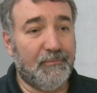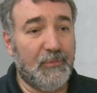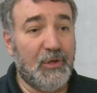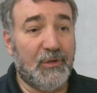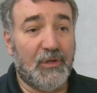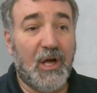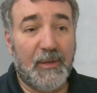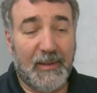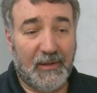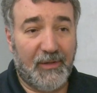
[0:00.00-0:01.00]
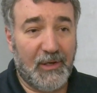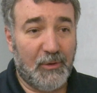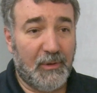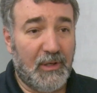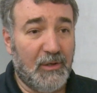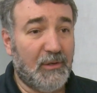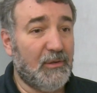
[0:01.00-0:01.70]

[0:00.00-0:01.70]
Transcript: You can talk about the theory, you can